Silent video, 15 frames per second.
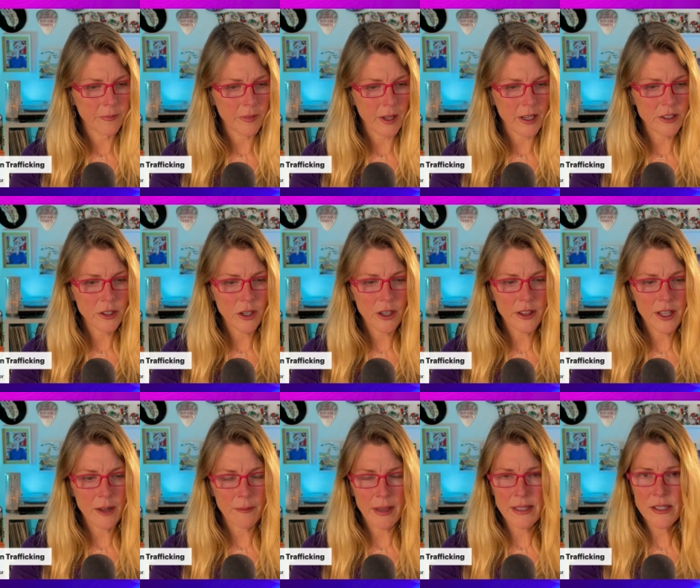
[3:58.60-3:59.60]
I took on
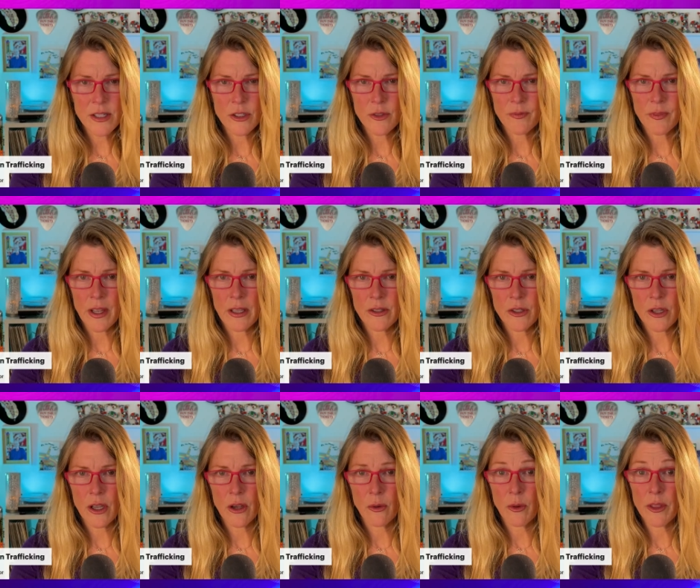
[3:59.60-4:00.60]
that message. And
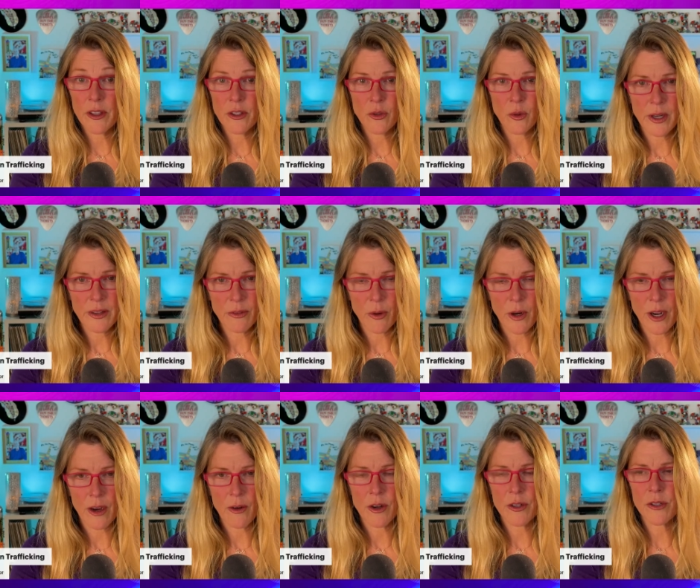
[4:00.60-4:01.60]
so within 24
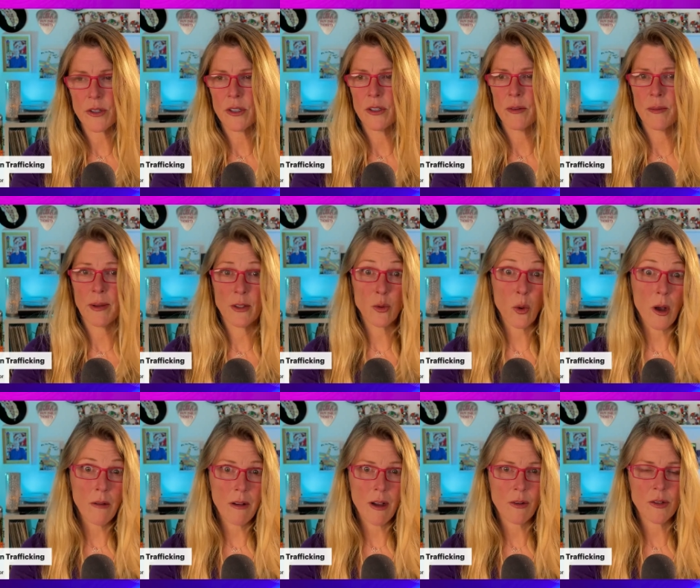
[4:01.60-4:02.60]
hours, about
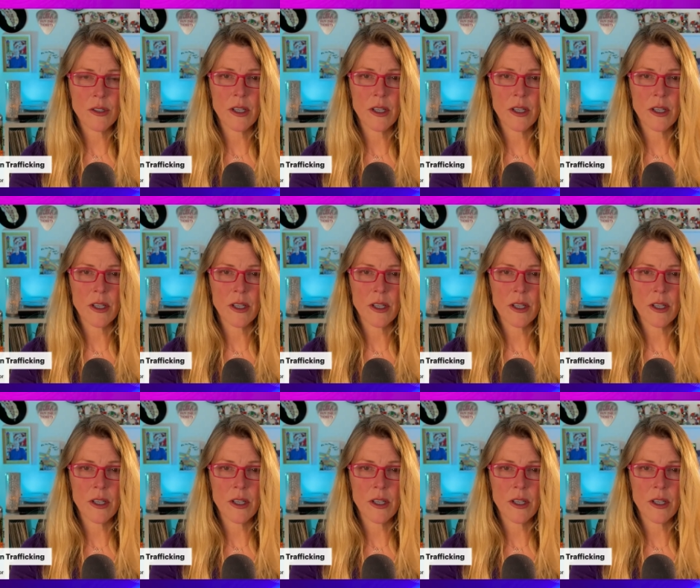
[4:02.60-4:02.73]
12 hours